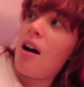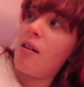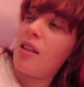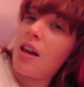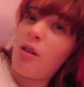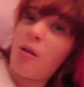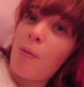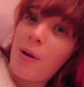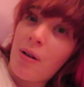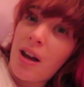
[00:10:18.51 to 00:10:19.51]
I think I'm
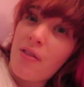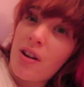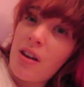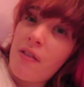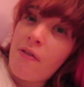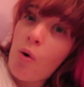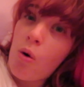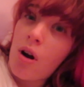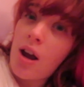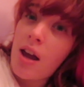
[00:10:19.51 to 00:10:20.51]
probably going to give it a
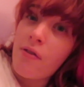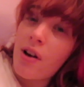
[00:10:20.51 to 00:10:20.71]
4 out of